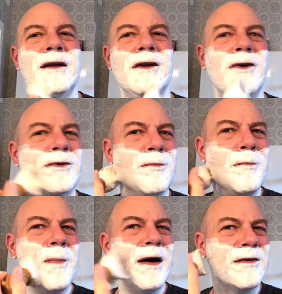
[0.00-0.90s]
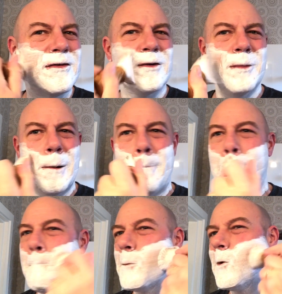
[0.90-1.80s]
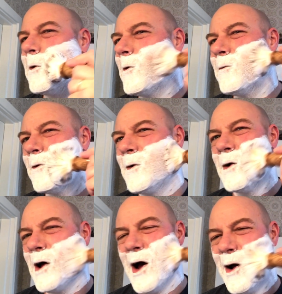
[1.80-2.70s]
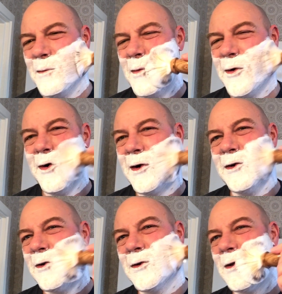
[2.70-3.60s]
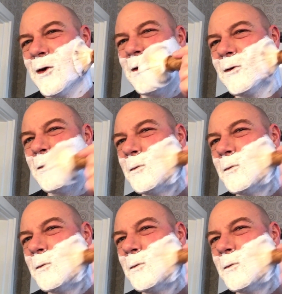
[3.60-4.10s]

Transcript: not musk, but sort of amber-ish things.